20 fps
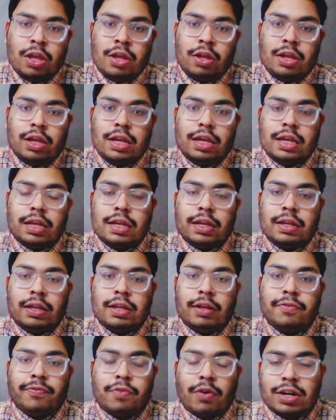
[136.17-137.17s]

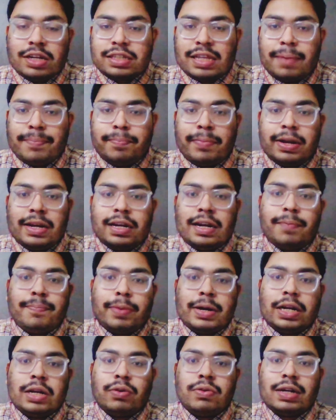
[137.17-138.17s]
For example, in a
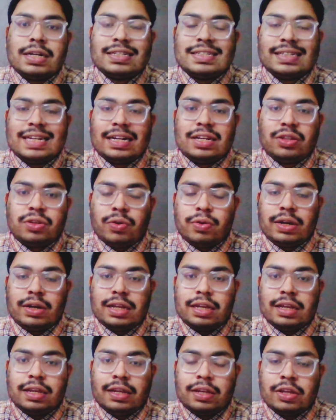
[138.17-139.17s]
particular set
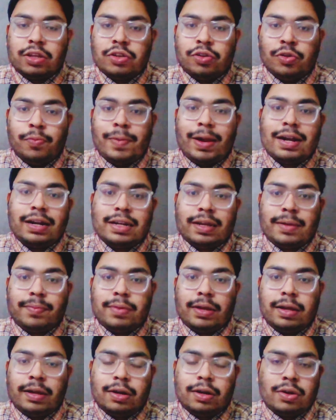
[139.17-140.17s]
theory, you might come
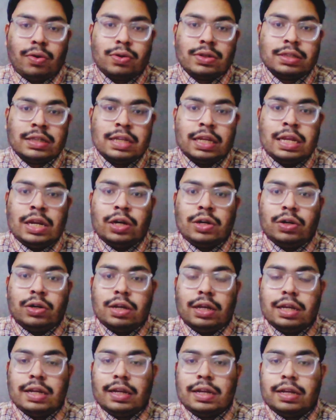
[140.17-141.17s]
across
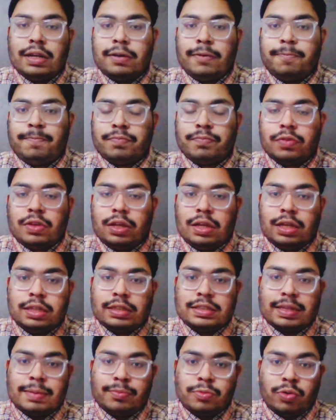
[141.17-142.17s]

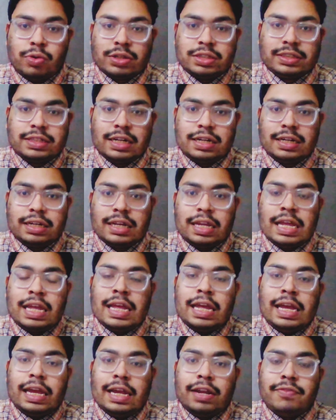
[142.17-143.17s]
some question
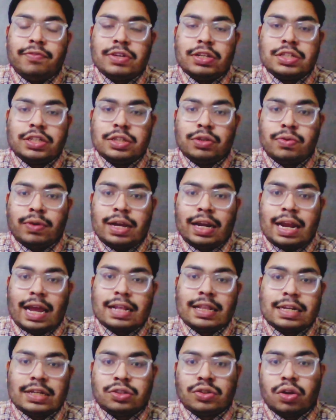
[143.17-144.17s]
in which you can
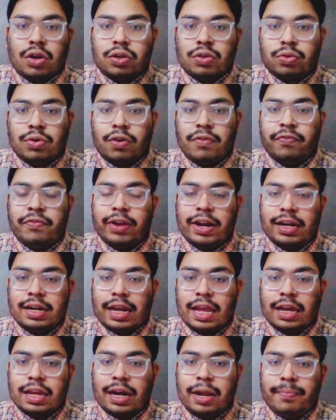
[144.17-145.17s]
either solve through a Venn
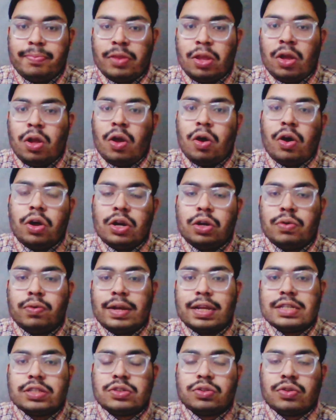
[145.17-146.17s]
diagram or you
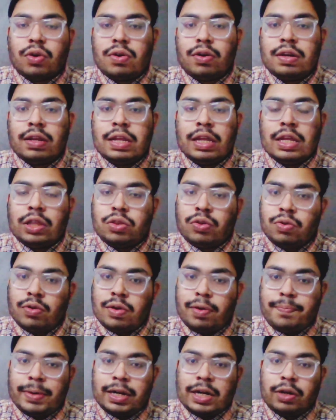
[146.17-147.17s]
can solve through a
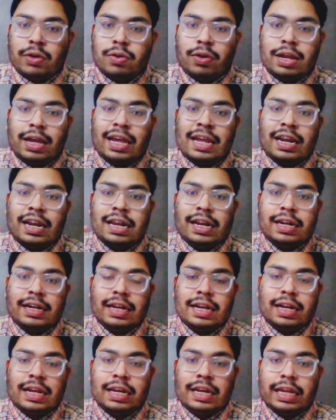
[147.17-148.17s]
particular
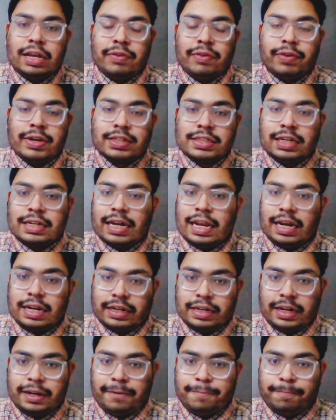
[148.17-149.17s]
analytical equation directly.